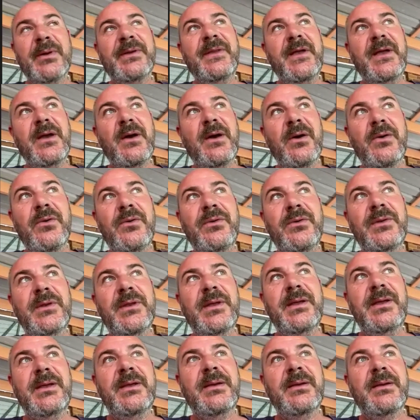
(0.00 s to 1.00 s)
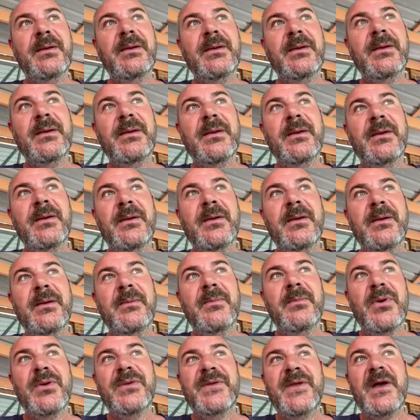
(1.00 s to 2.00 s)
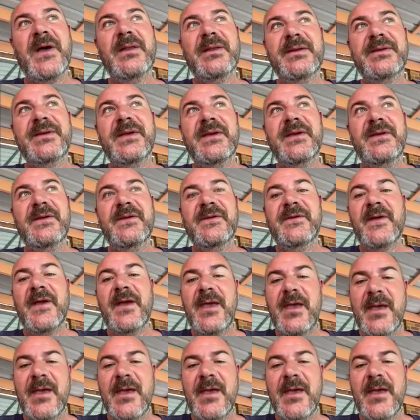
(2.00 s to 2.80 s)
of the only modalities that